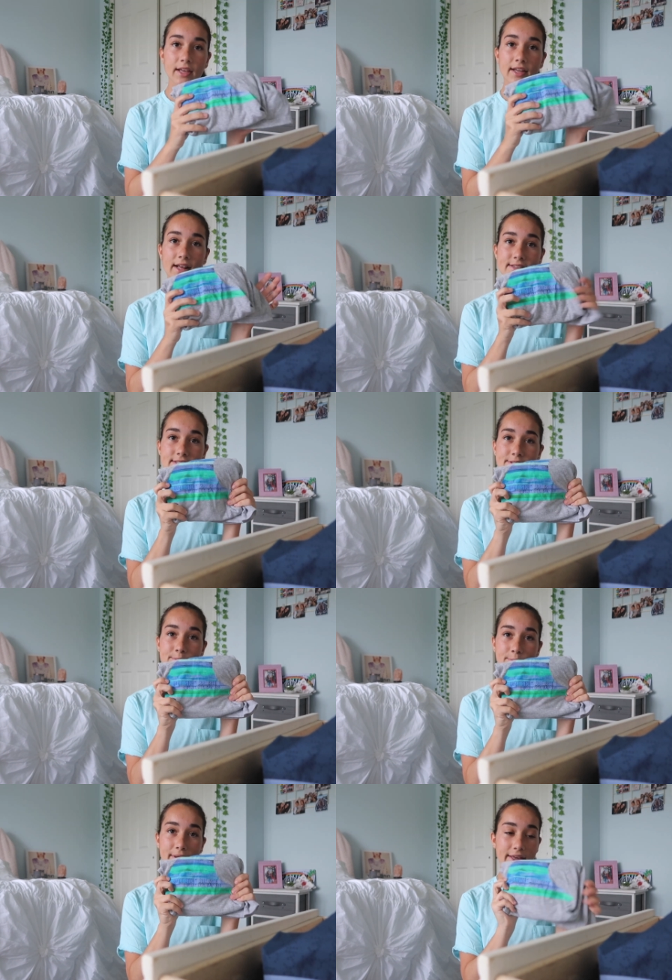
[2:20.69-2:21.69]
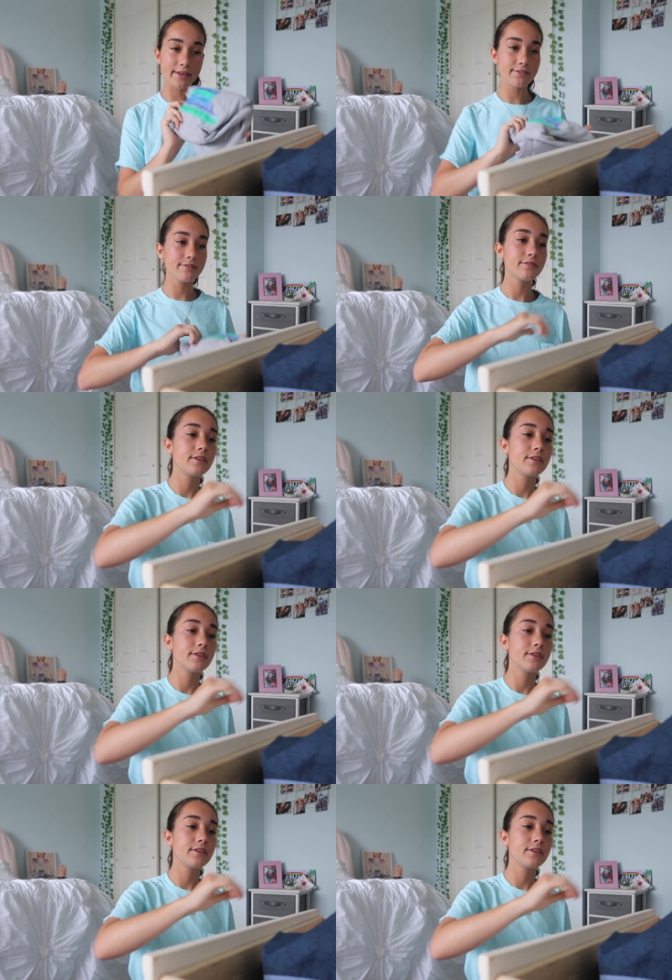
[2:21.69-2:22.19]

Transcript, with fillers: It has this wave,